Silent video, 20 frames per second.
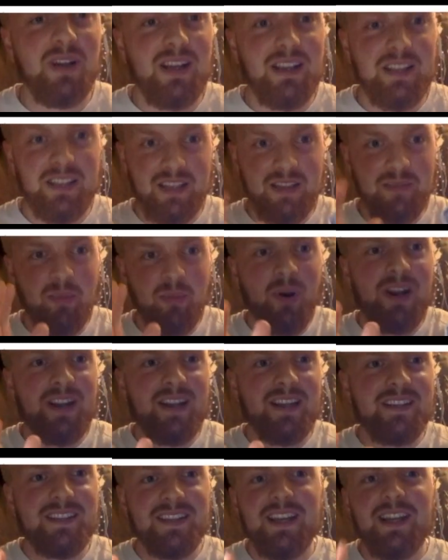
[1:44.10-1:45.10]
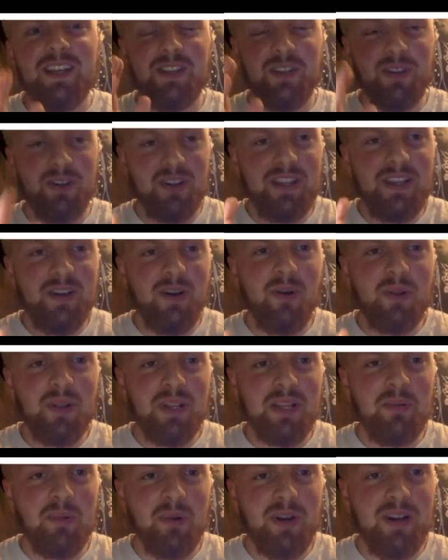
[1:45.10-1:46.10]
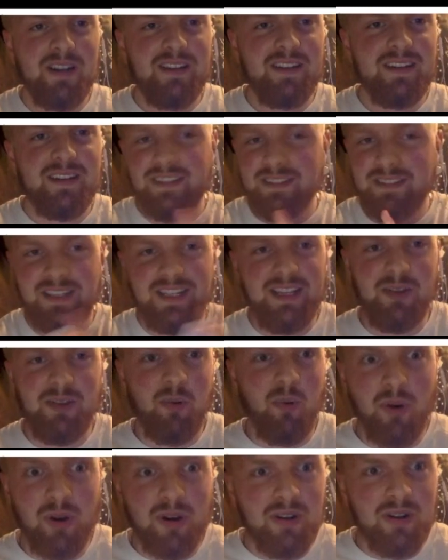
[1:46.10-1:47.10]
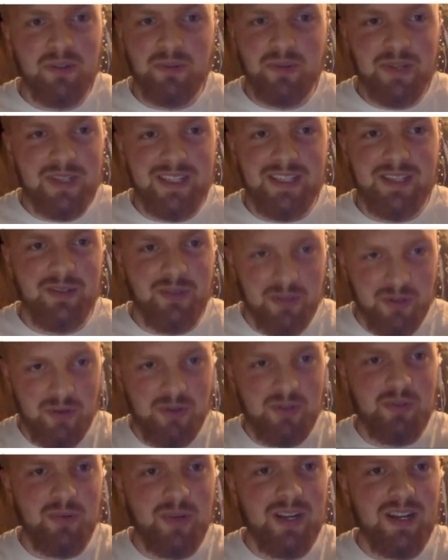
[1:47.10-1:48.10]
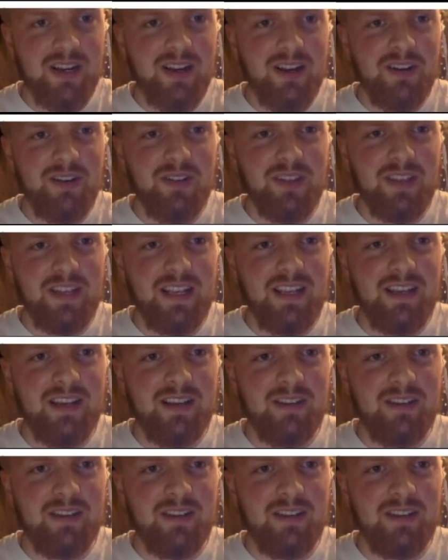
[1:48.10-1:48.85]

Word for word: The point is, you're the only one in the world really who knows what card you're thinking of,